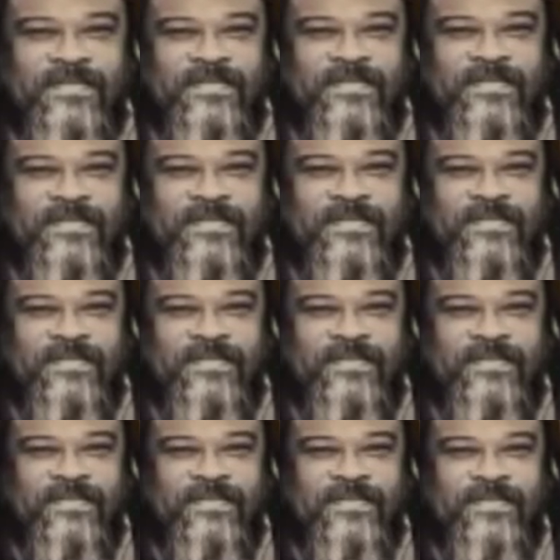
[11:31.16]

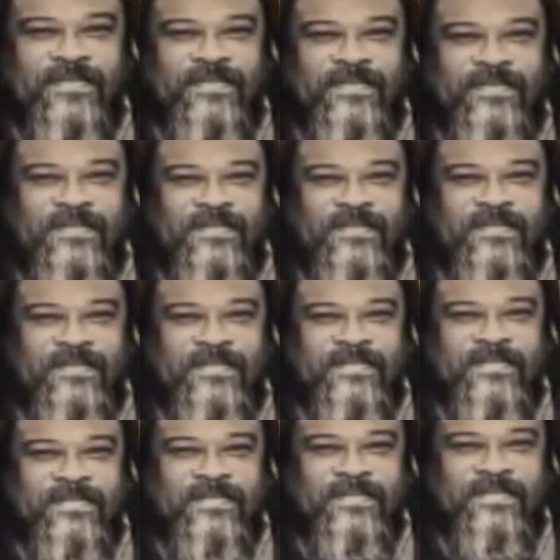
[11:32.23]

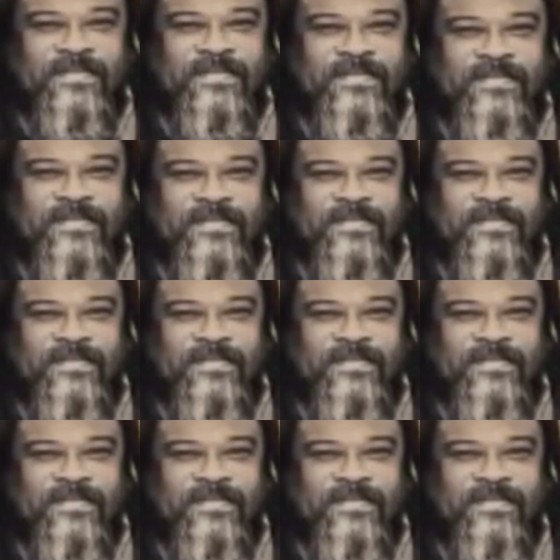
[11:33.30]
The person shown says nothing.